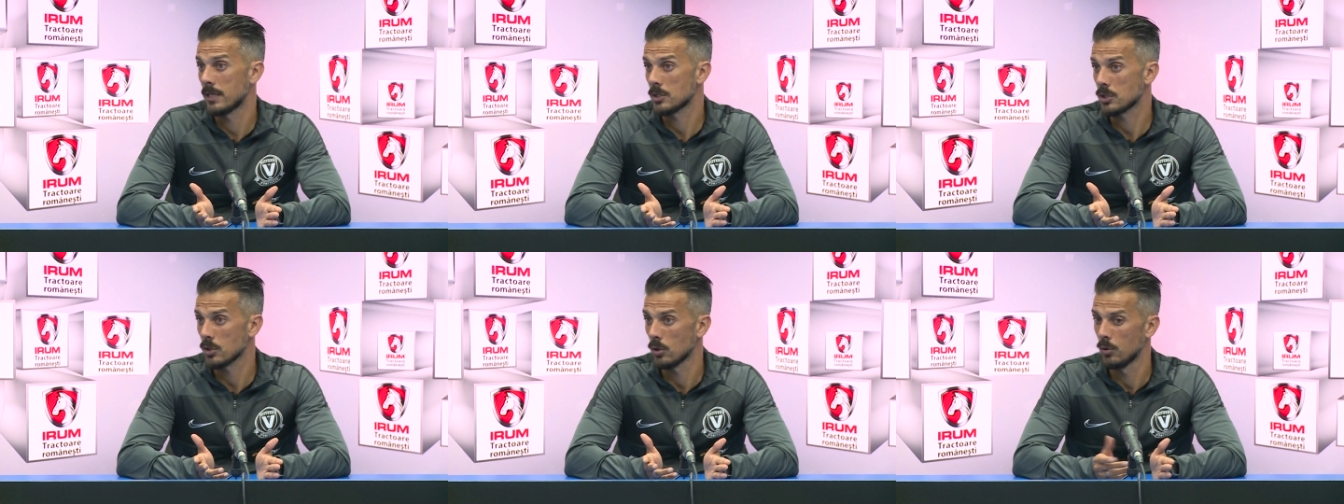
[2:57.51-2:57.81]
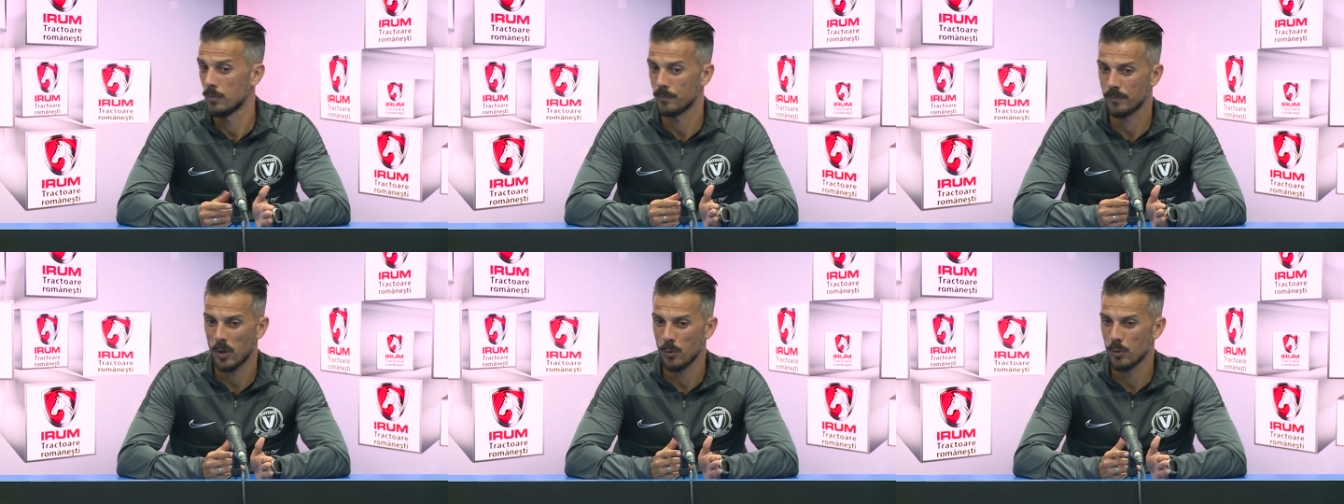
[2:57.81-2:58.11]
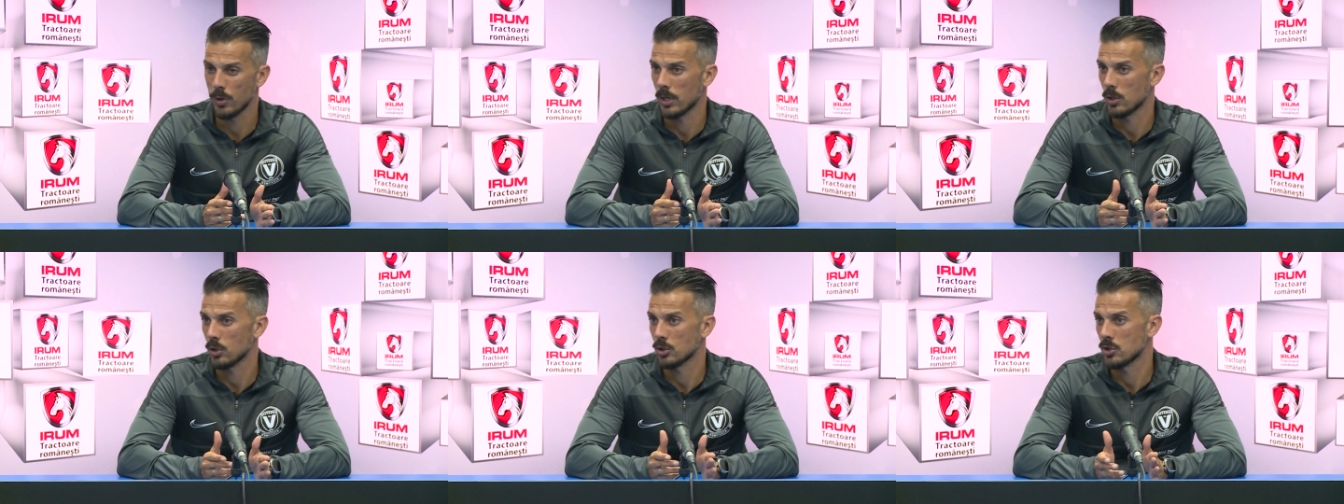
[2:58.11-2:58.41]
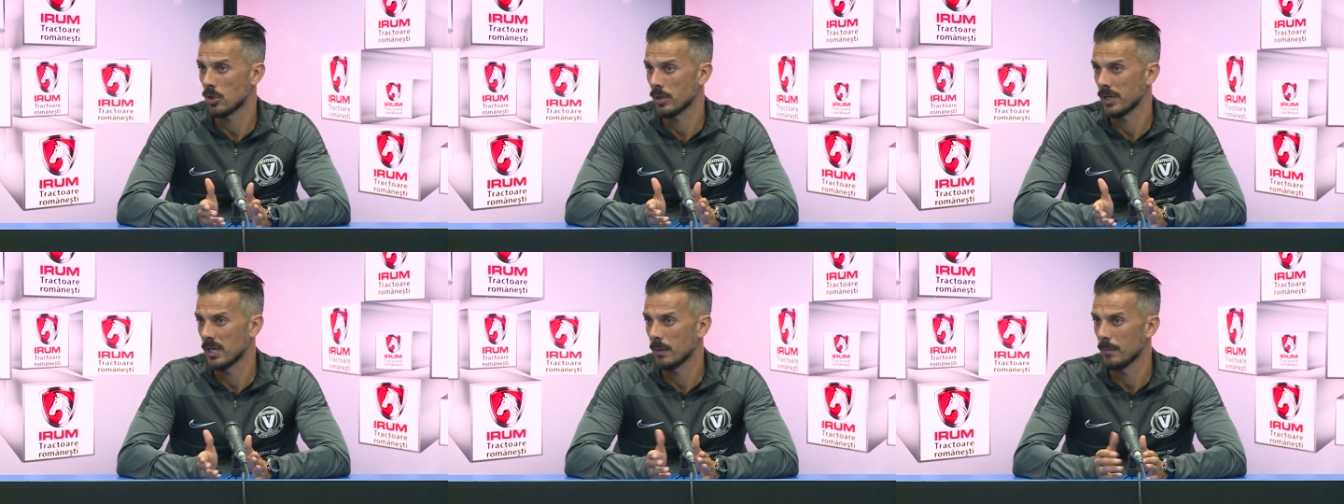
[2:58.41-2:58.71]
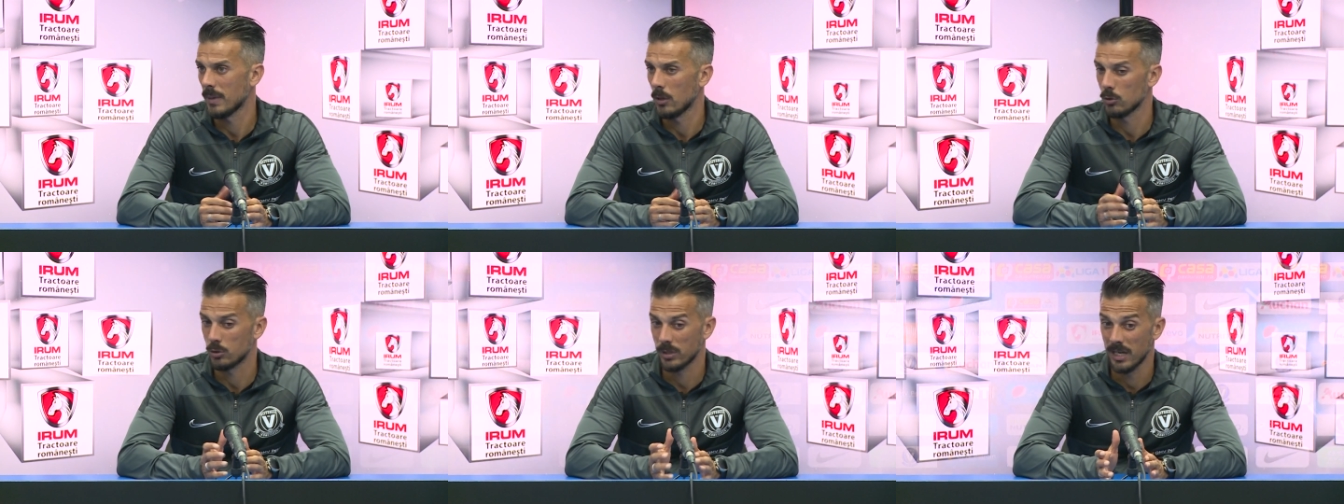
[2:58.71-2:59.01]
So we are not talking
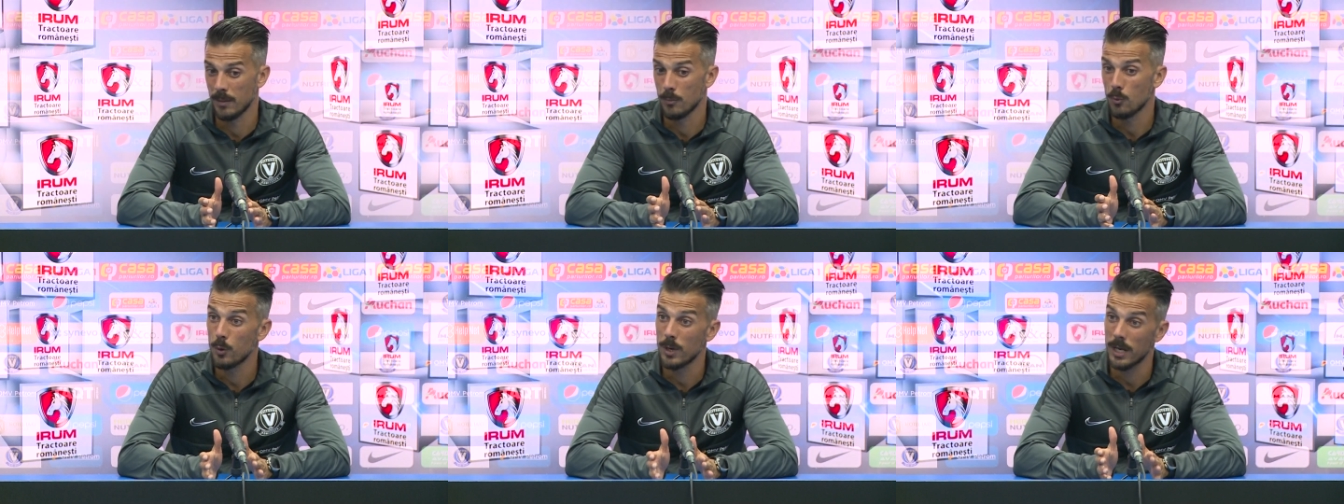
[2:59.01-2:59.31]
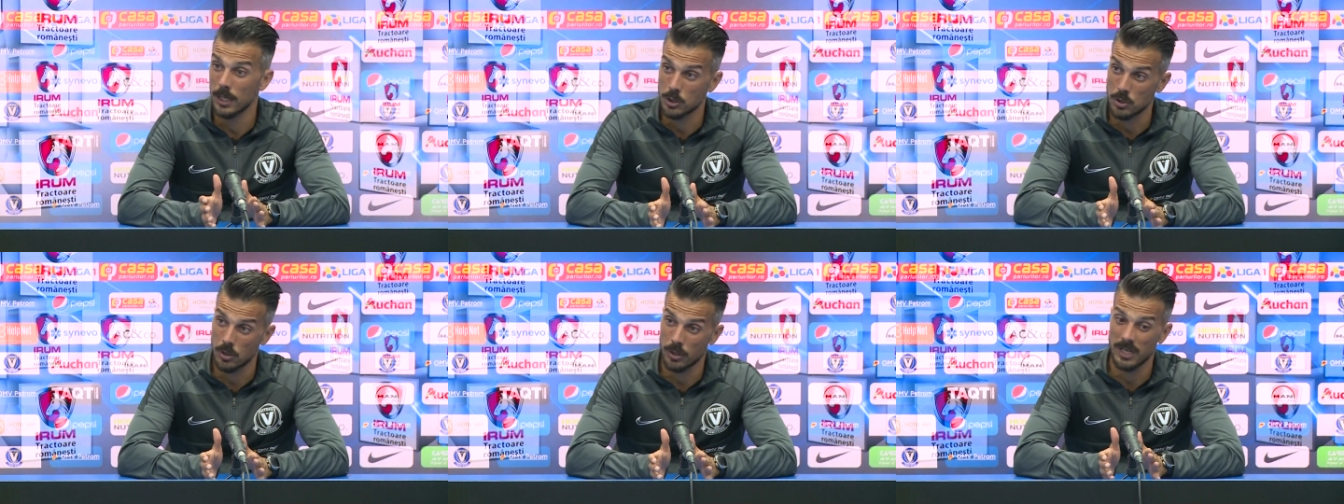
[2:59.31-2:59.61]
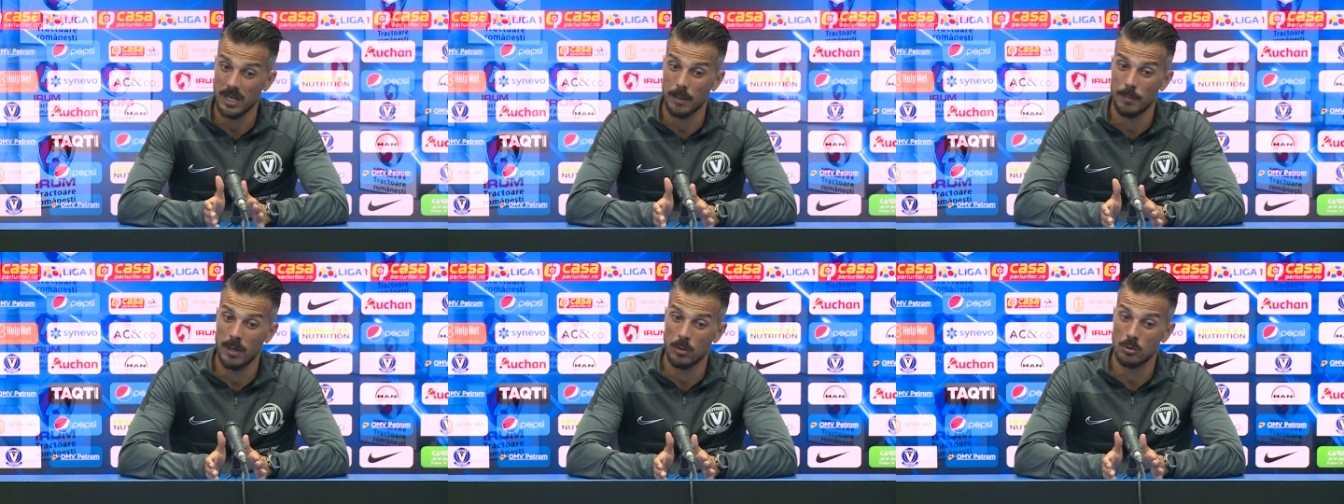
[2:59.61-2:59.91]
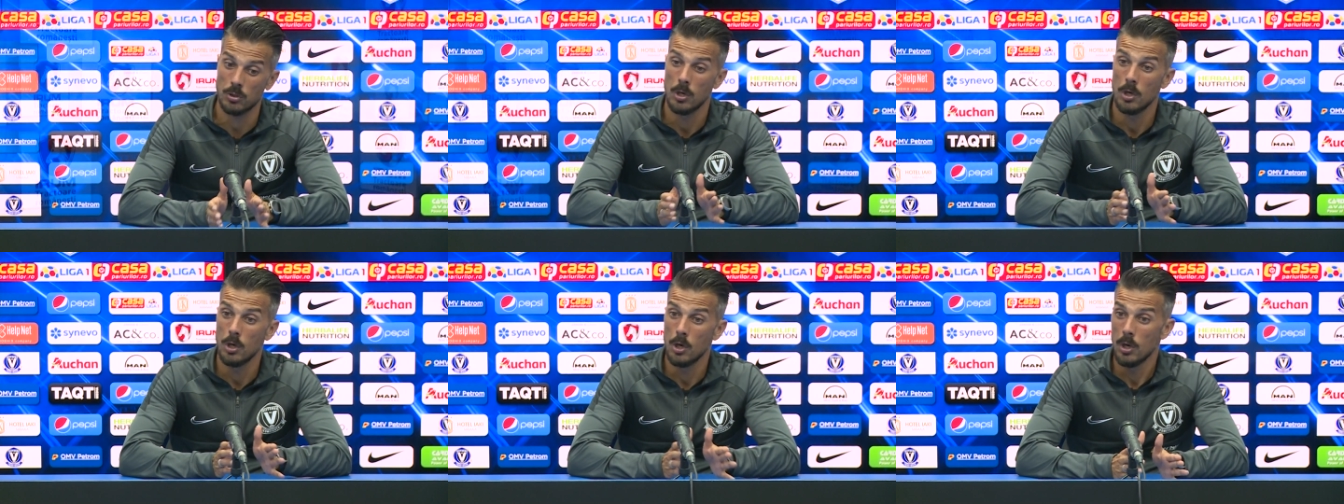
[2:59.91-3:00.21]
about game, we are talking about